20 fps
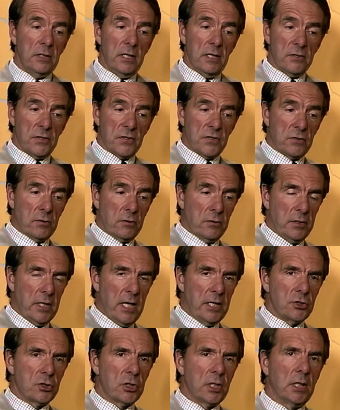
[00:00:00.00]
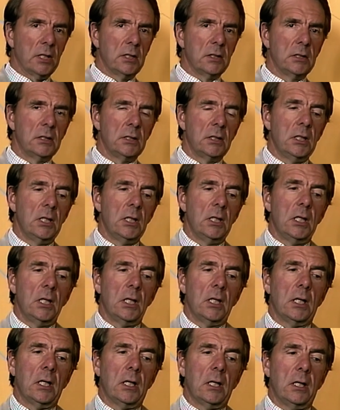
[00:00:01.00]
nearest to Konaitra,
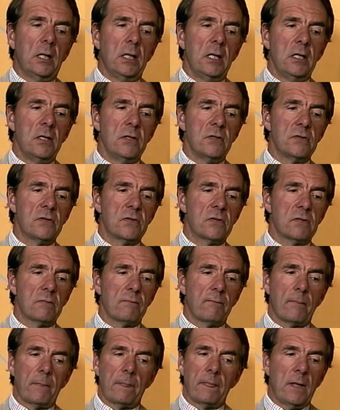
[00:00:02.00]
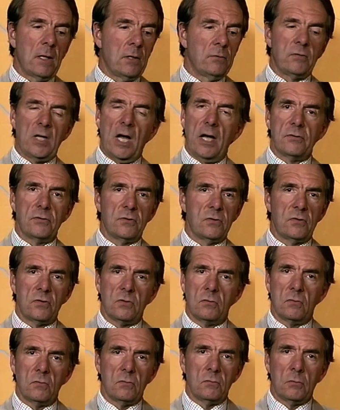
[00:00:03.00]
is down
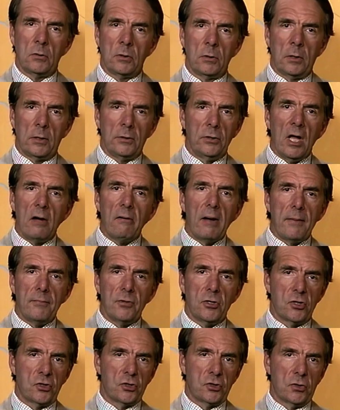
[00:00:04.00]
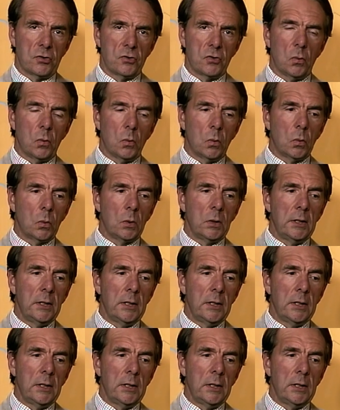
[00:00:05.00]
to no ammunition at all,